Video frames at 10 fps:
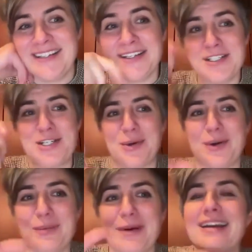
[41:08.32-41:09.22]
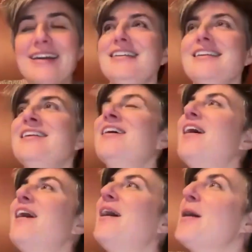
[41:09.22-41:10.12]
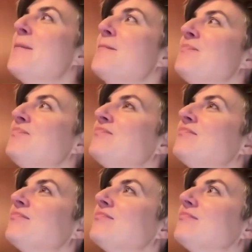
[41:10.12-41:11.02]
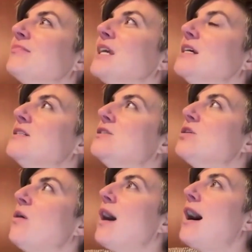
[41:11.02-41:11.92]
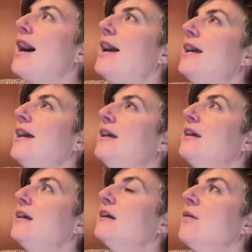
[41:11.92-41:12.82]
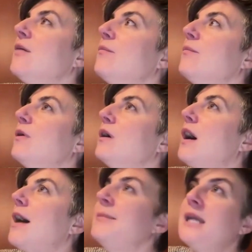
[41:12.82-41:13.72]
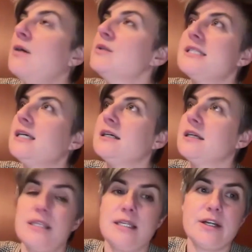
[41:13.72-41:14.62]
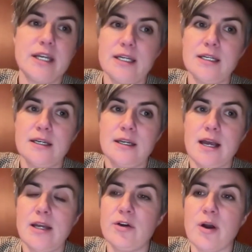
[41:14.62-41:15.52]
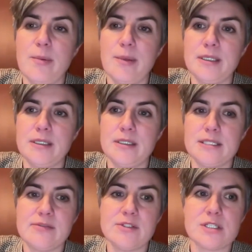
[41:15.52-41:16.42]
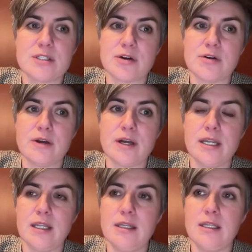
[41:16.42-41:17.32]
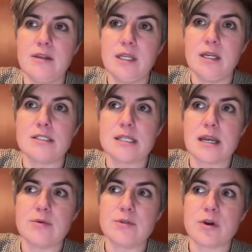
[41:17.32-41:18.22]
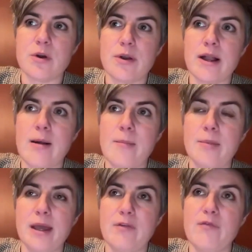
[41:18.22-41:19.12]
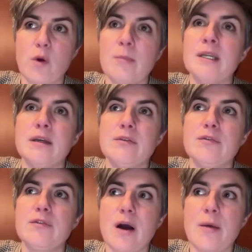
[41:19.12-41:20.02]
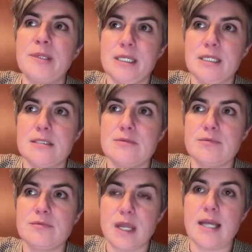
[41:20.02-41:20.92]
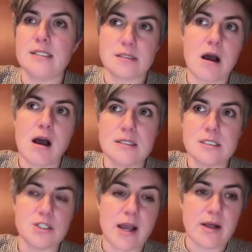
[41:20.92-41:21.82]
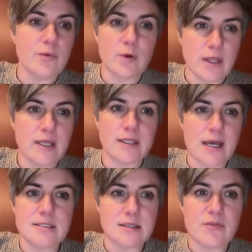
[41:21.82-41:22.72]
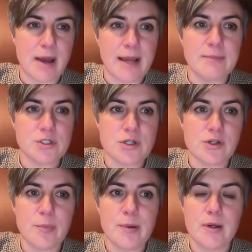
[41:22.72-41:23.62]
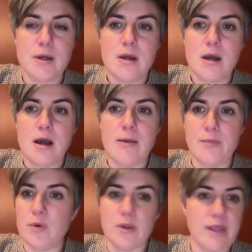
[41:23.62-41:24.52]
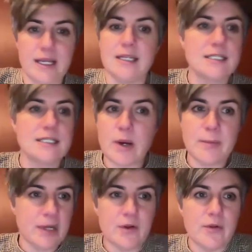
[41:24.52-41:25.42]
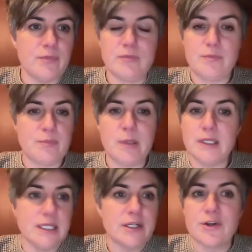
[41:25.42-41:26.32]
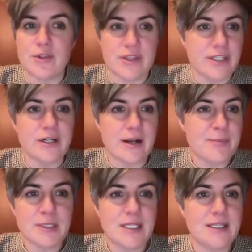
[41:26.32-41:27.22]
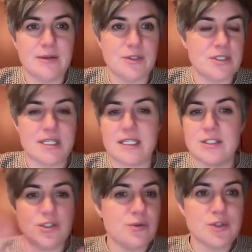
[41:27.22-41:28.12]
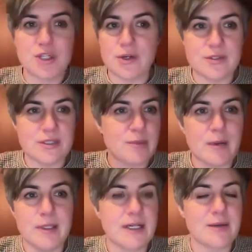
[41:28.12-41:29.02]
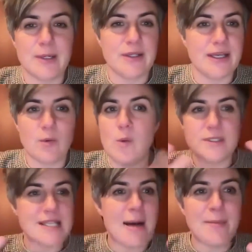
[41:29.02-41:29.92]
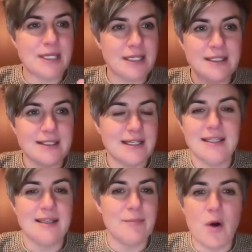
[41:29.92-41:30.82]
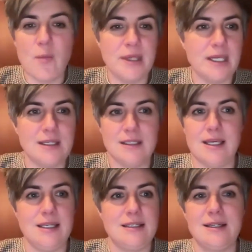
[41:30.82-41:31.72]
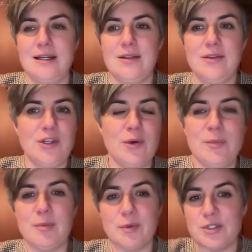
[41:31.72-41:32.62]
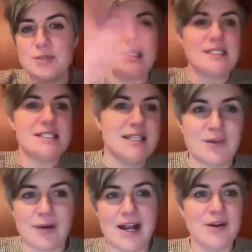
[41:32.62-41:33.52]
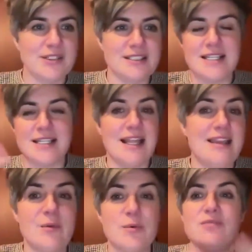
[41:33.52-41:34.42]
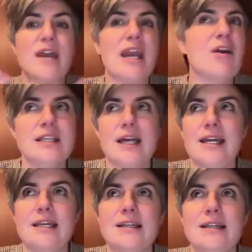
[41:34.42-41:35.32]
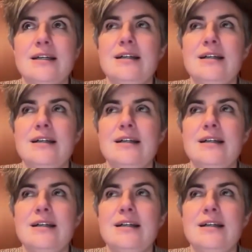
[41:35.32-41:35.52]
in a short way. Um, so I, uh, I mean, I was like a theater kid. I grew up in San Francisco, and in the years that I was growing up, like formative companies that I saw as a child were like the SF Mime Troupe, um, who were like an experimental political theater company. They would just like do shows in public about like what was happening in the moment and like you know people would just be sitting around and and, the, and it was very like